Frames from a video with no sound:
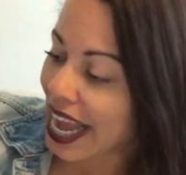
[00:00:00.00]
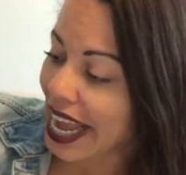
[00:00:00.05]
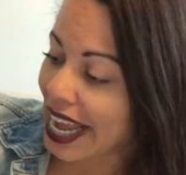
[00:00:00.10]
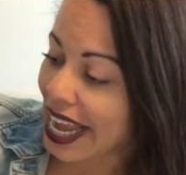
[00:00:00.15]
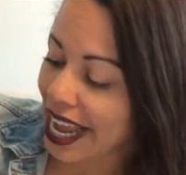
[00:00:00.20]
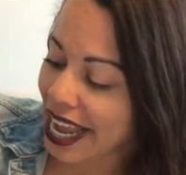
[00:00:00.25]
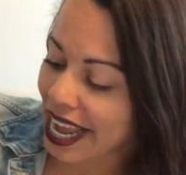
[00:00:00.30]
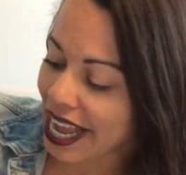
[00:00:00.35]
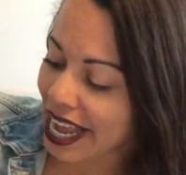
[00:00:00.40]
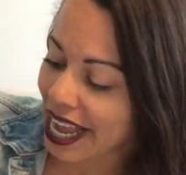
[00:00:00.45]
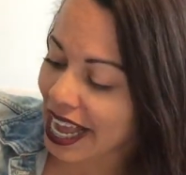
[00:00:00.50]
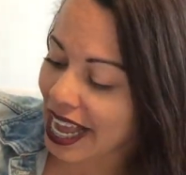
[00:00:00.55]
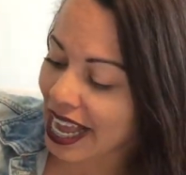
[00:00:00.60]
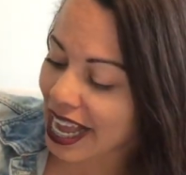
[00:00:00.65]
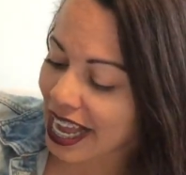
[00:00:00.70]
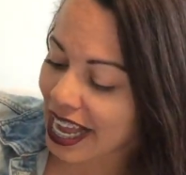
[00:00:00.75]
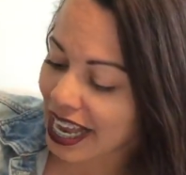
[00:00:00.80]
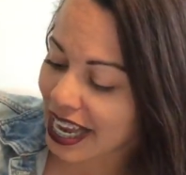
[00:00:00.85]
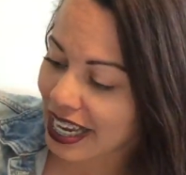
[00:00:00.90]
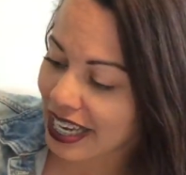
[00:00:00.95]

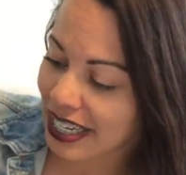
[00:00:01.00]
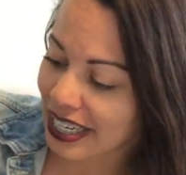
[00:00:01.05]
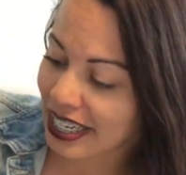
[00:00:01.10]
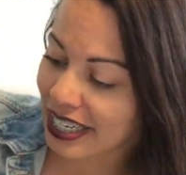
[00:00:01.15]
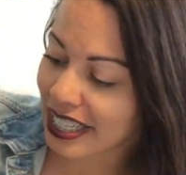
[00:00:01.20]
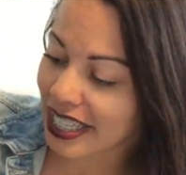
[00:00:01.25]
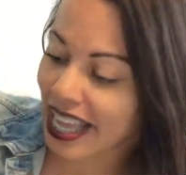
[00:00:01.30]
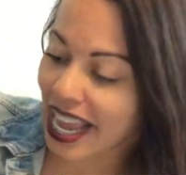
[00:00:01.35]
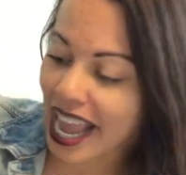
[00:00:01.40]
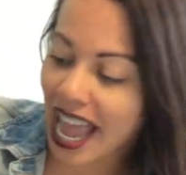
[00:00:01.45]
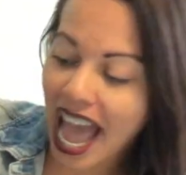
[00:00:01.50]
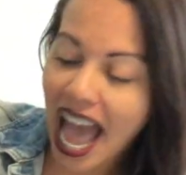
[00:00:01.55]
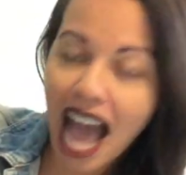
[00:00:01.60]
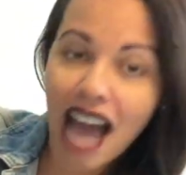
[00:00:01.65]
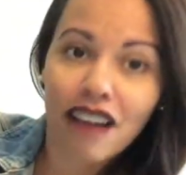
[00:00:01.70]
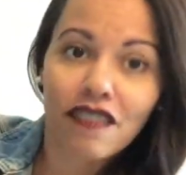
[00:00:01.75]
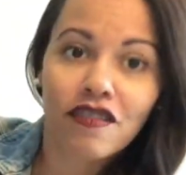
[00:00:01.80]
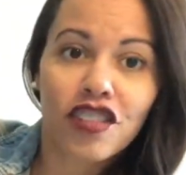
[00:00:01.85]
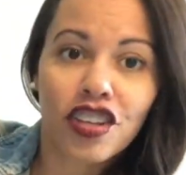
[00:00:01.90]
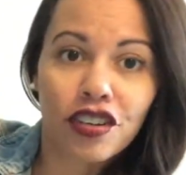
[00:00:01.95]
And they
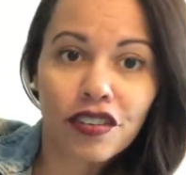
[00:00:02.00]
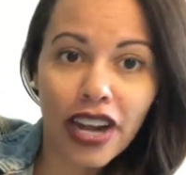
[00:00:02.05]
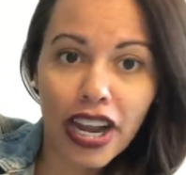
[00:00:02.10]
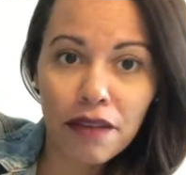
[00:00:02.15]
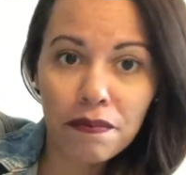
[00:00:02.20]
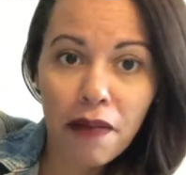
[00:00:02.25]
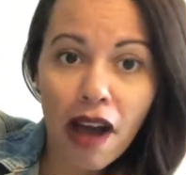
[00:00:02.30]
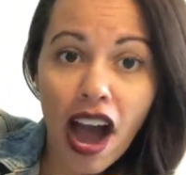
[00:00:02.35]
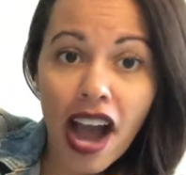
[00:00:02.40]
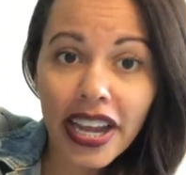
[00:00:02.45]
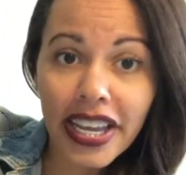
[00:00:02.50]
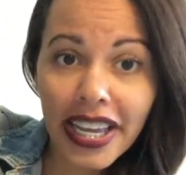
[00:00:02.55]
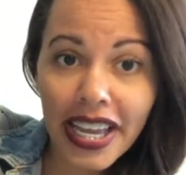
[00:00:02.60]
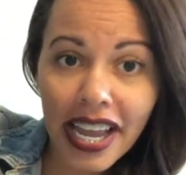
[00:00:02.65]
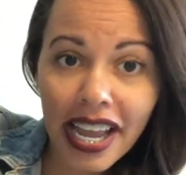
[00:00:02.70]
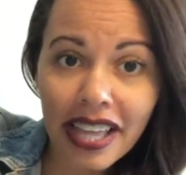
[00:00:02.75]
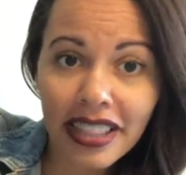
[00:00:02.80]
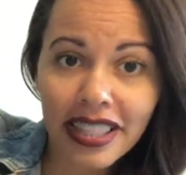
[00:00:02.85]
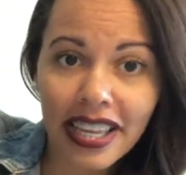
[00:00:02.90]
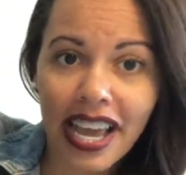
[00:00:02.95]
have the great
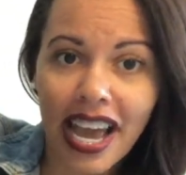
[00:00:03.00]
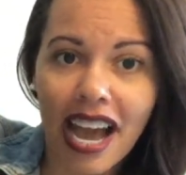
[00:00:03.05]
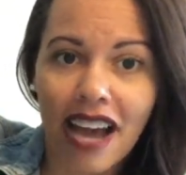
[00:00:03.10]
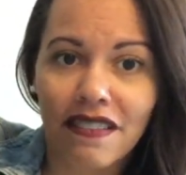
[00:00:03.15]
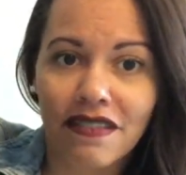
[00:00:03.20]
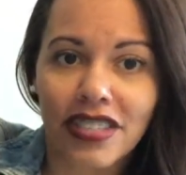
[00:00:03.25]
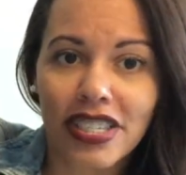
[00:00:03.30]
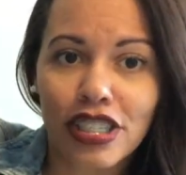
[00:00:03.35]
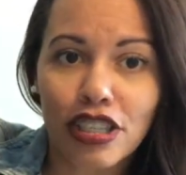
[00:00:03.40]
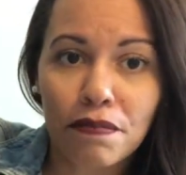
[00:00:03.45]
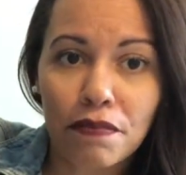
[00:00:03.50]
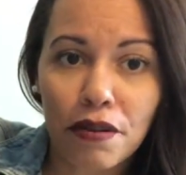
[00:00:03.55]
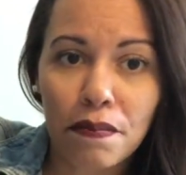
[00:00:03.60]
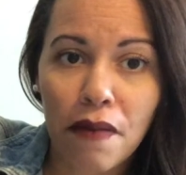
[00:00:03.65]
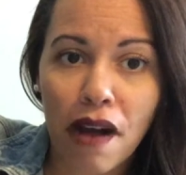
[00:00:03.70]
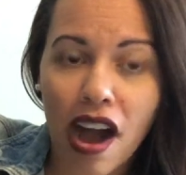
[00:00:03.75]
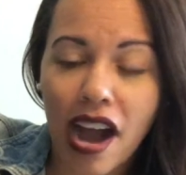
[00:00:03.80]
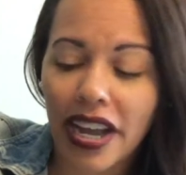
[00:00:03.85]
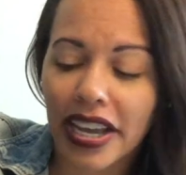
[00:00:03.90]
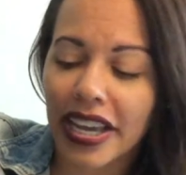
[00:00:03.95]
pocket, they have the zipper
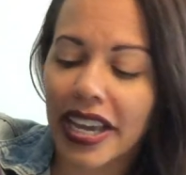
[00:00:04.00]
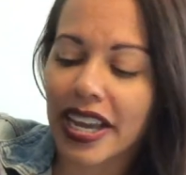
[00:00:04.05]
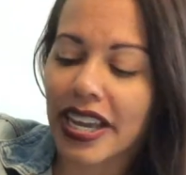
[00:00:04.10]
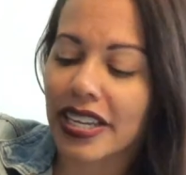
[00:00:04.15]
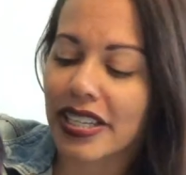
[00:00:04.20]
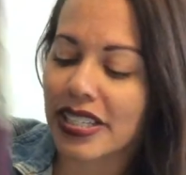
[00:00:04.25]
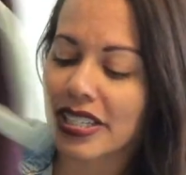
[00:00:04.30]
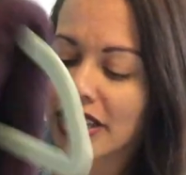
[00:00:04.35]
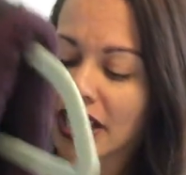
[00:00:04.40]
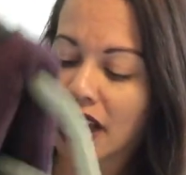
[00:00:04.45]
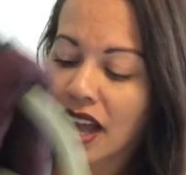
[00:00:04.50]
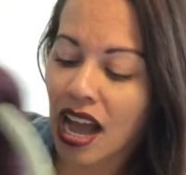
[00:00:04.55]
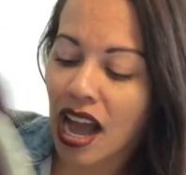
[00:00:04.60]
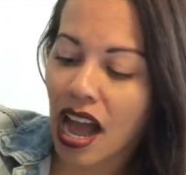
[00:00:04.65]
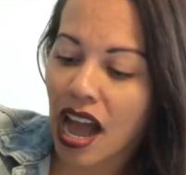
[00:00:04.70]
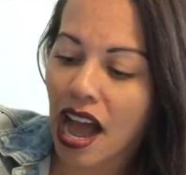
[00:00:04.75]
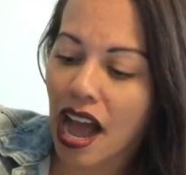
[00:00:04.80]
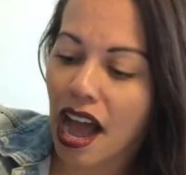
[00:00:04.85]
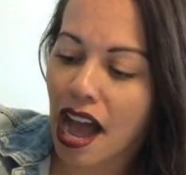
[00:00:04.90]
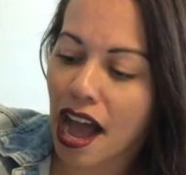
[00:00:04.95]
pocket.
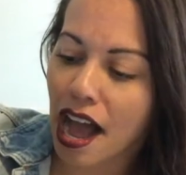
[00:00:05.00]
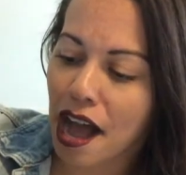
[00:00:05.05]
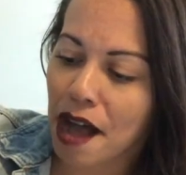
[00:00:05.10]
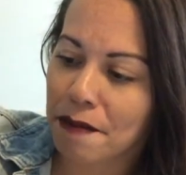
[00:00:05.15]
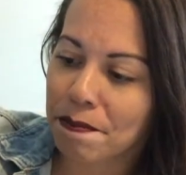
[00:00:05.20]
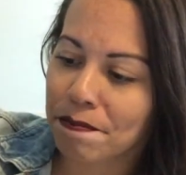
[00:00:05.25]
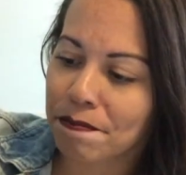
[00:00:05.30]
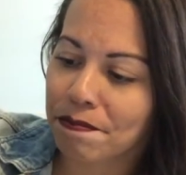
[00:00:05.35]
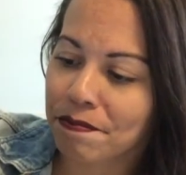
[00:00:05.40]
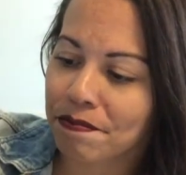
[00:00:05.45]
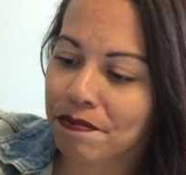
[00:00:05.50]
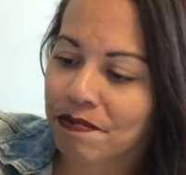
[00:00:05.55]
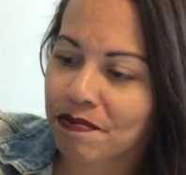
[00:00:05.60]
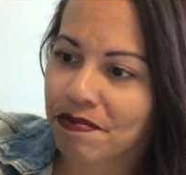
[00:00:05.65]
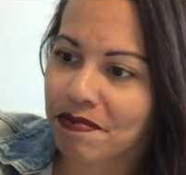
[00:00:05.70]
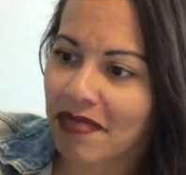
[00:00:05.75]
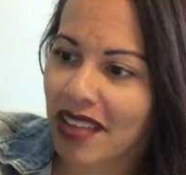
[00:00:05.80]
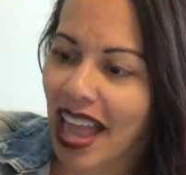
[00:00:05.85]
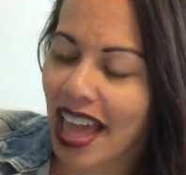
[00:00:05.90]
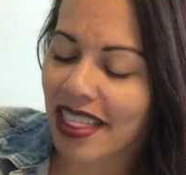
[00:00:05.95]
And
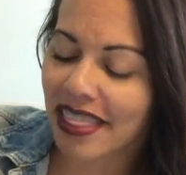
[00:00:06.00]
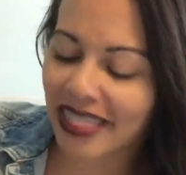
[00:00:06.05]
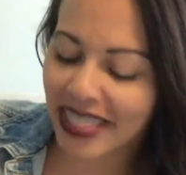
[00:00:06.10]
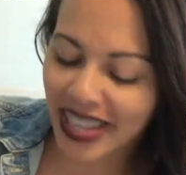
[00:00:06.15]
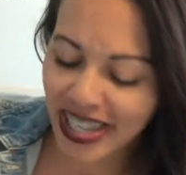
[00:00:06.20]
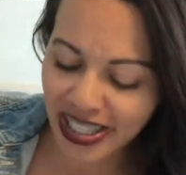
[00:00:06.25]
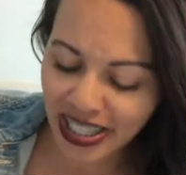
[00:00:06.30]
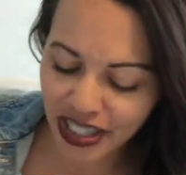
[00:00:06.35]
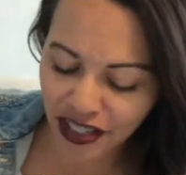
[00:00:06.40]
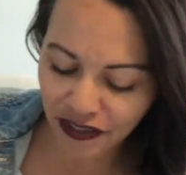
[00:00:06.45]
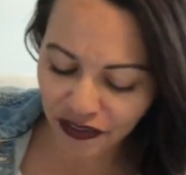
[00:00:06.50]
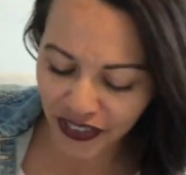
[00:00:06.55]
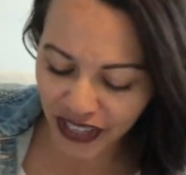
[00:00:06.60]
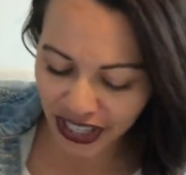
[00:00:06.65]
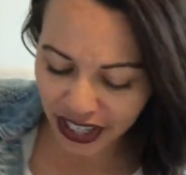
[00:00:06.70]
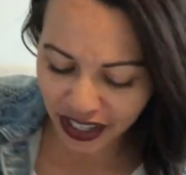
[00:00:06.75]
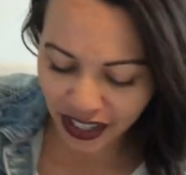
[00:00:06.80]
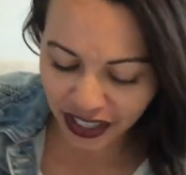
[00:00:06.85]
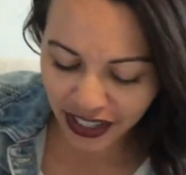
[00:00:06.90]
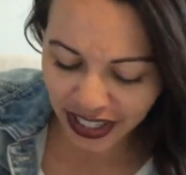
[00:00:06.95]
this
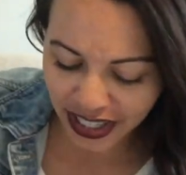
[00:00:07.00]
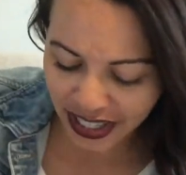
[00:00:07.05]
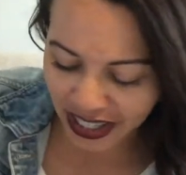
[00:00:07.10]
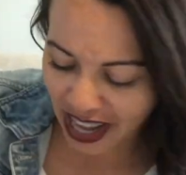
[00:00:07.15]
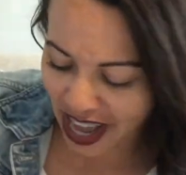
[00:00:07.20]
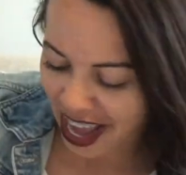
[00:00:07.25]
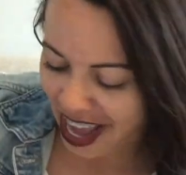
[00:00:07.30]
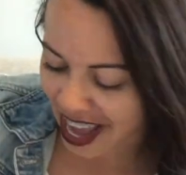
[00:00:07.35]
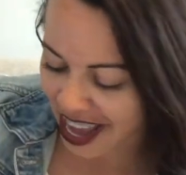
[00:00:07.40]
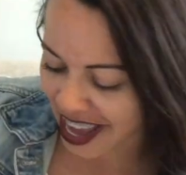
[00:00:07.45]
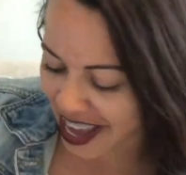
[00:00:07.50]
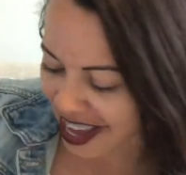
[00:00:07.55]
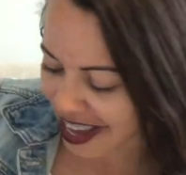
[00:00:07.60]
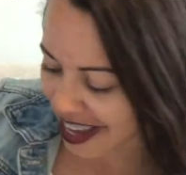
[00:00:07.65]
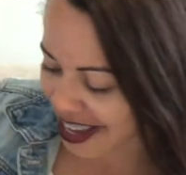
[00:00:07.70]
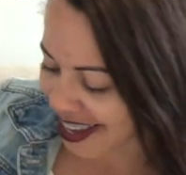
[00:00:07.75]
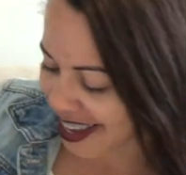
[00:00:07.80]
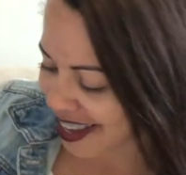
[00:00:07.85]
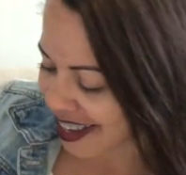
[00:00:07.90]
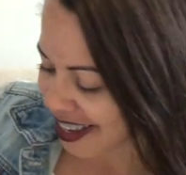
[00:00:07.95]
feels
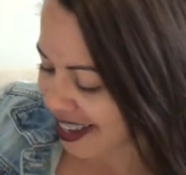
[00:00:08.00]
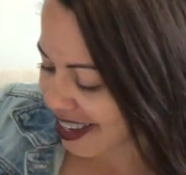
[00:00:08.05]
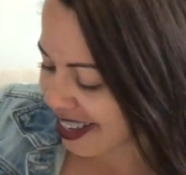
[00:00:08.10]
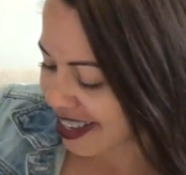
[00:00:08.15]
like,